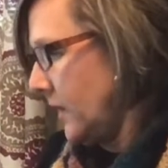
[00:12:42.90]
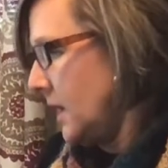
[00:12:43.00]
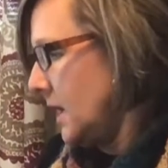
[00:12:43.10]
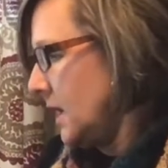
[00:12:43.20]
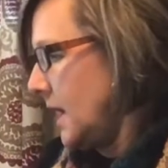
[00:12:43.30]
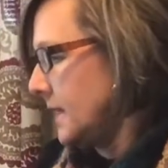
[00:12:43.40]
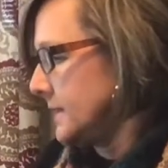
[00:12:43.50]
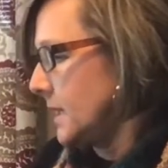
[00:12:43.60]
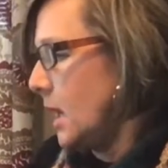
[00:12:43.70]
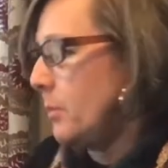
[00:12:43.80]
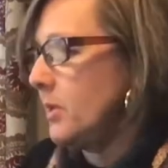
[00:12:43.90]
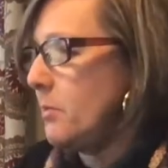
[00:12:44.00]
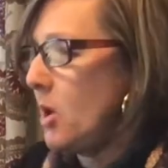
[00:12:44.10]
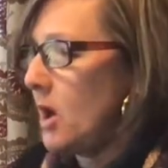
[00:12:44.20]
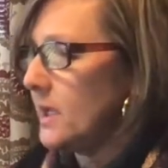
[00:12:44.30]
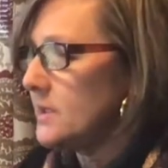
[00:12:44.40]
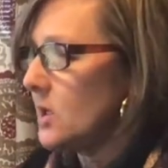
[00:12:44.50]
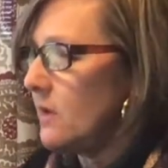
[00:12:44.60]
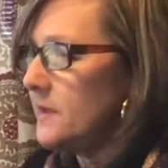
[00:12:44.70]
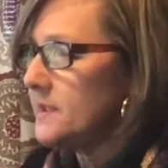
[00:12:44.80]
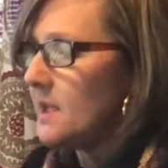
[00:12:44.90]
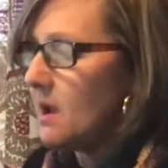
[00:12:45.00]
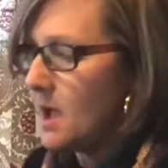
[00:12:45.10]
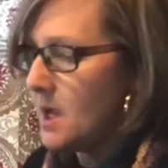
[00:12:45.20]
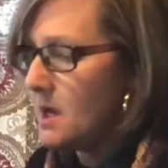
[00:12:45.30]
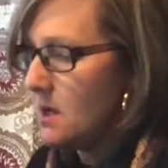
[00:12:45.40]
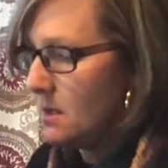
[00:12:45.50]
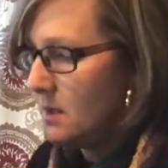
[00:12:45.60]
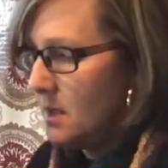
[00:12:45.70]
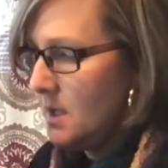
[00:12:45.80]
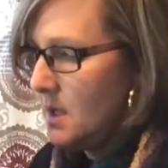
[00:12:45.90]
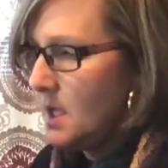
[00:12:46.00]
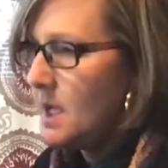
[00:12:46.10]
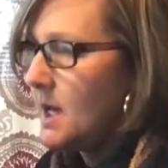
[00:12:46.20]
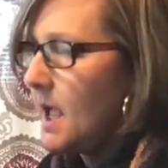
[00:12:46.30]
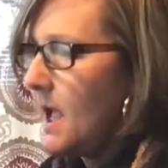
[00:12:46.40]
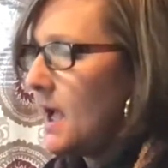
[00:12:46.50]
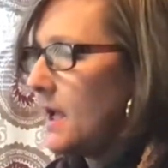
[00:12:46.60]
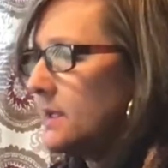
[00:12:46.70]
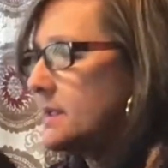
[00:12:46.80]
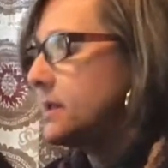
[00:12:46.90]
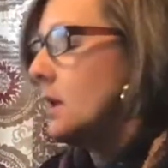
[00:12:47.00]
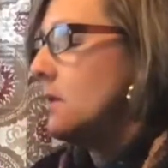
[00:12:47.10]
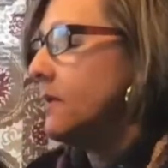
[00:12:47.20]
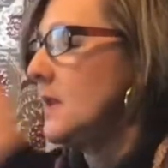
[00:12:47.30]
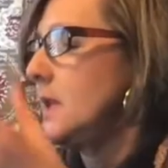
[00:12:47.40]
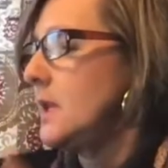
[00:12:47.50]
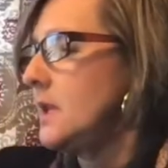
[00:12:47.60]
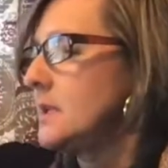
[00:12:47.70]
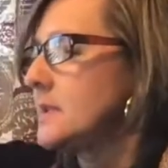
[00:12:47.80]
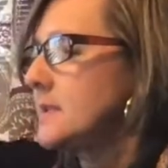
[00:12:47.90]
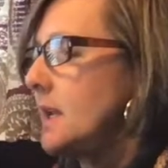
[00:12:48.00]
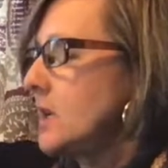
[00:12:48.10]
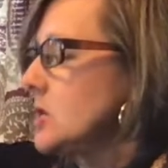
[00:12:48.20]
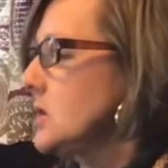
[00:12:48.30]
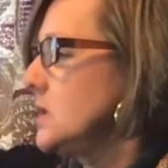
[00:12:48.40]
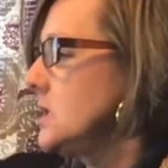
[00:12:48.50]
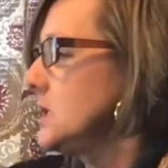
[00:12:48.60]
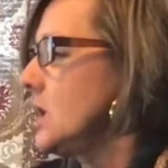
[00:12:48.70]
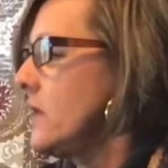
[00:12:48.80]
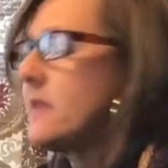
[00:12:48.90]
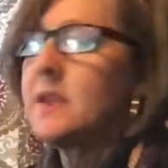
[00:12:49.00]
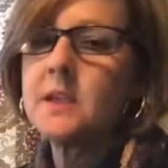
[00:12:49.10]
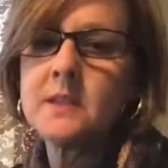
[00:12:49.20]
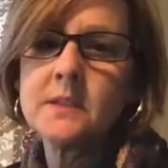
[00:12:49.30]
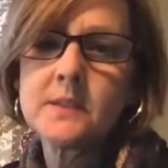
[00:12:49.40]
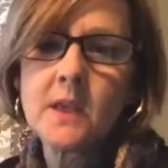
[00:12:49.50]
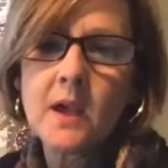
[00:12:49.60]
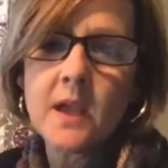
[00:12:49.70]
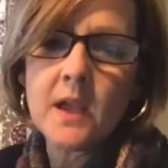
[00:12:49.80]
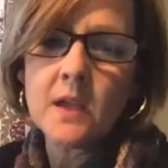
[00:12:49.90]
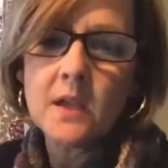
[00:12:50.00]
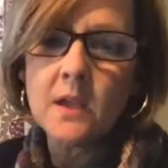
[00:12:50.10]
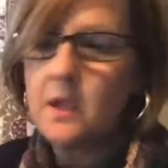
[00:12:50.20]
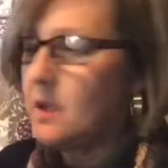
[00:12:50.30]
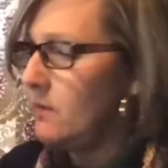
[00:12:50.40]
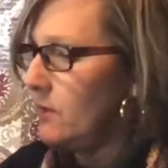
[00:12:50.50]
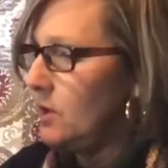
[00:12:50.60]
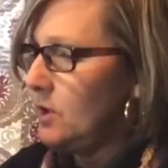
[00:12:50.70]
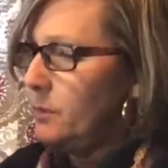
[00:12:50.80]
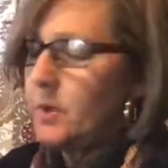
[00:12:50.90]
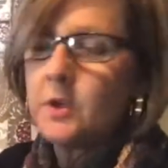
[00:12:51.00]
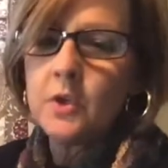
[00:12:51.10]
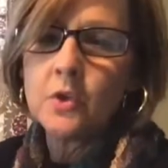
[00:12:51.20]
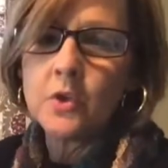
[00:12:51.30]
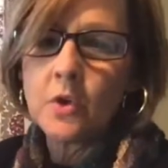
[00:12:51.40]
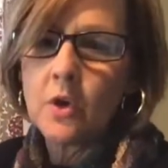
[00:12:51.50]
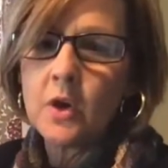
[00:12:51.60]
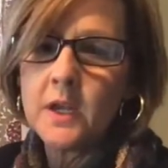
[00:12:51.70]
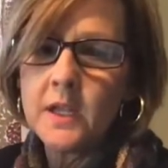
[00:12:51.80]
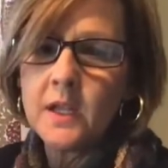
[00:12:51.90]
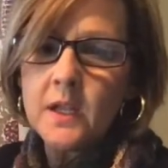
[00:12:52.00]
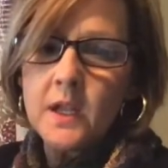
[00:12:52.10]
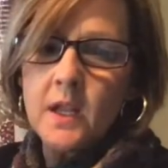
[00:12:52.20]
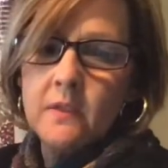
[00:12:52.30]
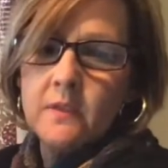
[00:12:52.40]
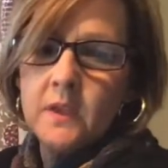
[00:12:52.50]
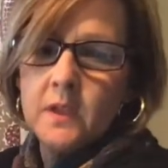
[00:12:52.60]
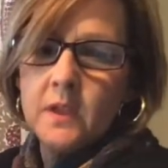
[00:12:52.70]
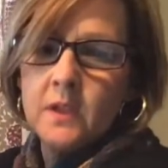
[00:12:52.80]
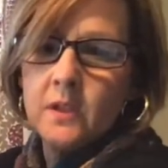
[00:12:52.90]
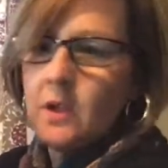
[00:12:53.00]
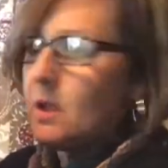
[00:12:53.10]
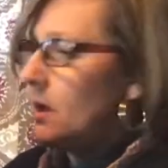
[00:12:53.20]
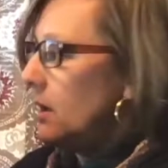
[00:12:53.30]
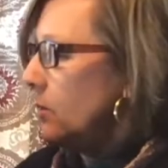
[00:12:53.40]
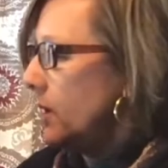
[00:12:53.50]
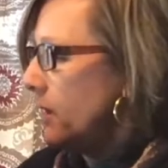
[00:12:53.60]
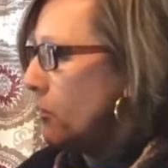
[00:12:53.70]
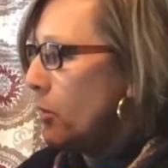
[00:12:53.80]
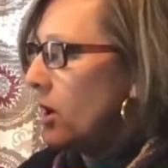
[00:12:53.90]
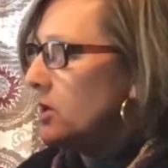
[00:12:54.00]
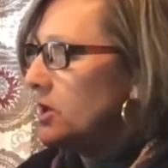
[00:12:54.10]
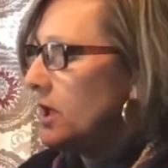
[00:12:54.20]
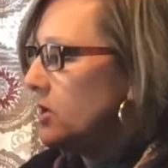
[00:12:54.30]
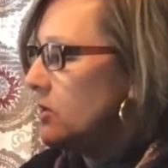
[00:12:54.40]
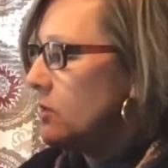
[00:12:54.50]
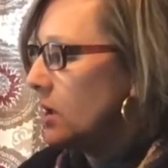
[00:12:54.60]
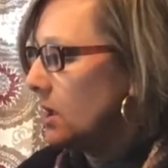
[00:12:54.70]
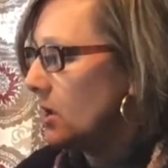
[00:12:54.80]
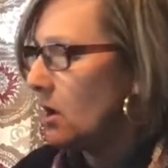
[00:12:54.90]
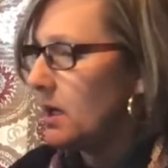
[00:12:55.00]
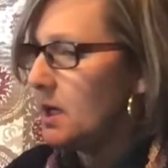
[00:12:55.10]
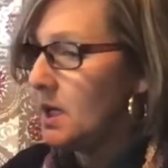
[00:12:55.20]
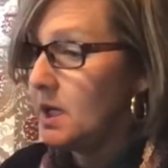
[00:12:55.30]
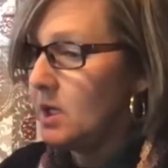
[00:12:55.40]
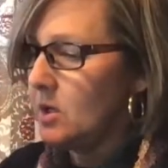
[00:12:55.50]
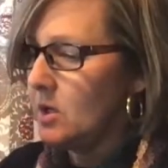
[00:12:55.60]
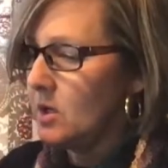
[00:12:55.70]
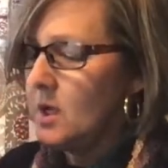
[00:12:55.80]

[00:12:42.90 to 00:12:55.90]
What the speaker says: It has a couple of pockets on the side. It has the sections on the inside for you to put your yarn in, and then whatever project you're working on in here.